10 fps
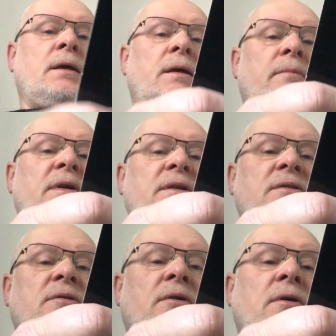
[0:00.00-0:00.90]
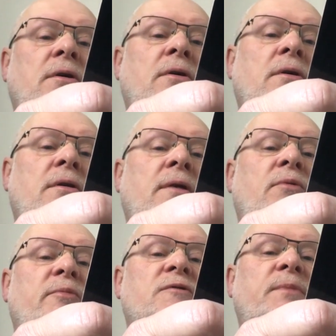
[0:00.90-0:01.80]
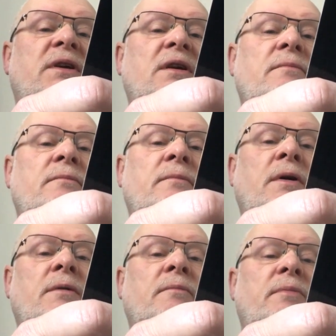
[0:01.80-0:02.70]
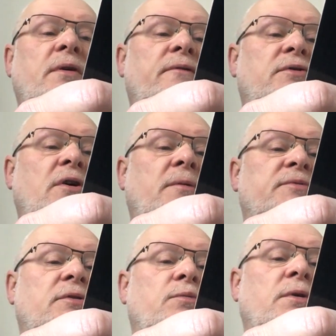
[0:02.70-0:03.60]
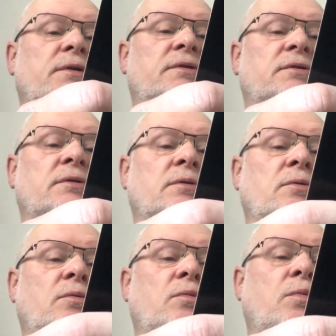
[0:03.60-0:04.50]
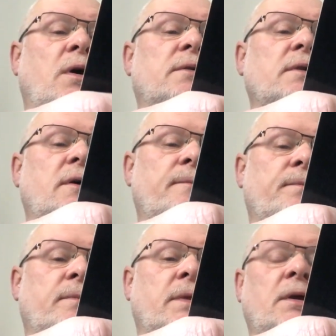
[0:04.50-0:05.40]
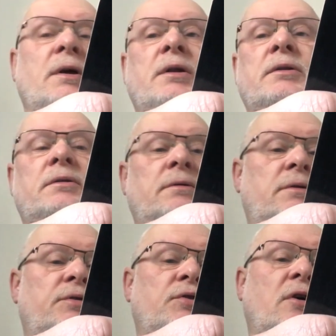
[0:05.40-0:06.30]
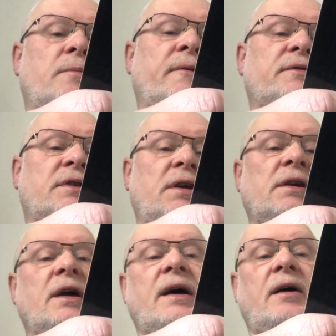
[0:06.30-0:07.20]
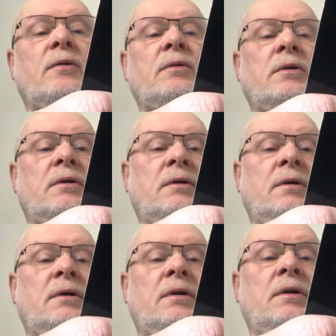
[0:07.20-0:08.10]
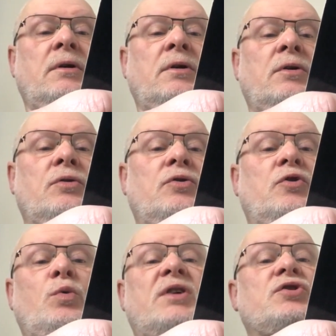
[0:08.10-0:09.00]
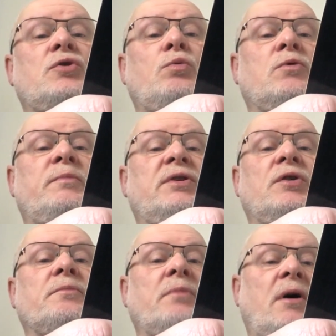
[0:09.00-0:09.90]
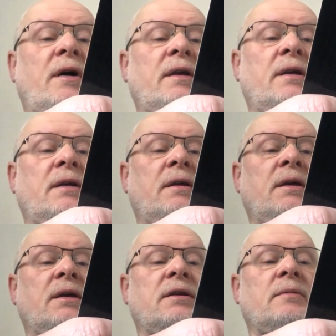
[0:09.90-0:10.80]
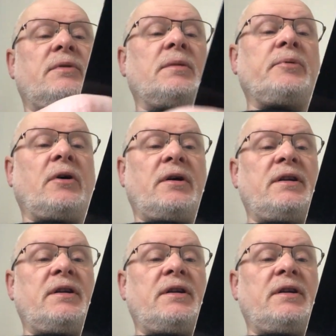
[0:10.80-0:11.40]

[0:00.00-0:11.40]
It means that we must begin both jobs at once. One, the job of seeing how do as you would be done by can be applied